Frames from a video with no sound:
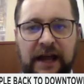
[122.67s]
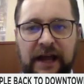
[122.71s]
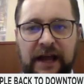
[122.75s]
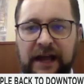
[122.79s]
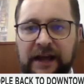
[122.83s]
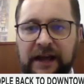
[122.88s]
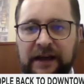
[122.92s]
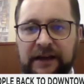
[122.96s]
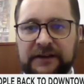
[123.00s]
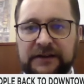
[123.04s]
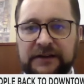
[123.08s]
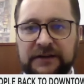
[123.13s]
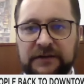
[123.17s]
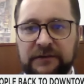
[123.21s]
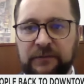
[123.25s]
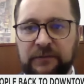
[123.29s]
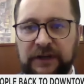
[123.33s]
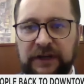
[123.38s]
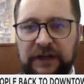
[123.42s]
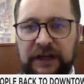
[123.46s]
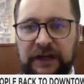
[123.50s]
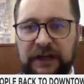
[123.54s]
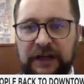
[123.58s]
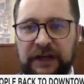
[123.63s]
And
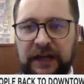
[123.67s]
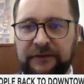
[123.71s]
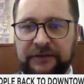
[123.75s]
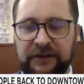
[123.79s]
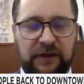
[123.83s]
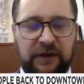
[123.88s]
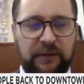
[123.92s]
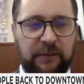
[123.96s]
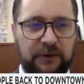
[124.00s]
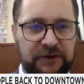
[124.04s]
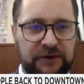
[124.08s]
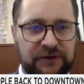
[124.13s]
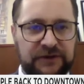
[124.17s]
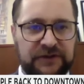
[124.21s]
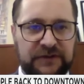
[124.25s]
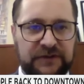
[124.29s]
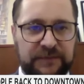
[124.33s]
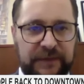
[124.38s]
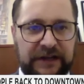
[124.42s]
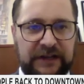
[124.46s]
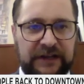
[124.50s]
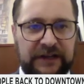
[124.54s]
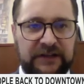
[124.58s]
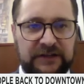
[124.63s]
we have the commercial
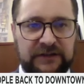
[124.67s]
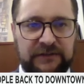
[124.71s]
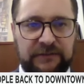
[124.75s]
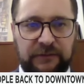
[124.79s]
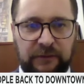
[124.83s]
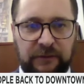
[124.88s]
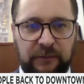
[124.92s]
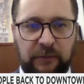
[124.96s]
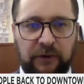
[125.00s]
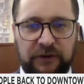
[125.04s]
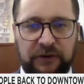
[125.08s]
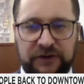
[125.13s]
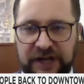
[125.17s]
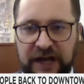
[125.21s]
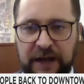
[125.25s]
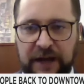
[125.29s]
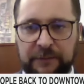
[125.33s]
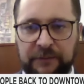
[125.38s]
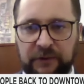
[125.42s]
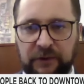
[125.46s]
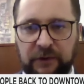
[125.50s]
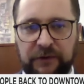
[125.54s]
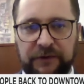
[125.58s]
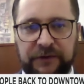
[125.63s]
space for more
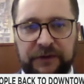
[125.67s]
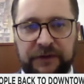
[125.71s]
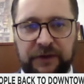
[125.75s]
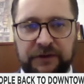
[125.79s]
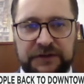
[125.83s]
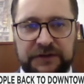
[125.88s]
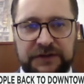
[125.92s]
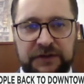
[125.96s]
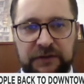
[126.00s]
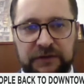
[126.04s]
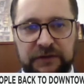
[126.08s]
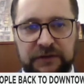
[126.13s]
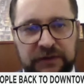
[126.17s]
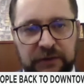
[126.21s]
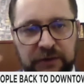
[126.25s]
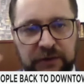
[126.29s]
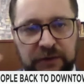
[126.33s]
job growth here, too.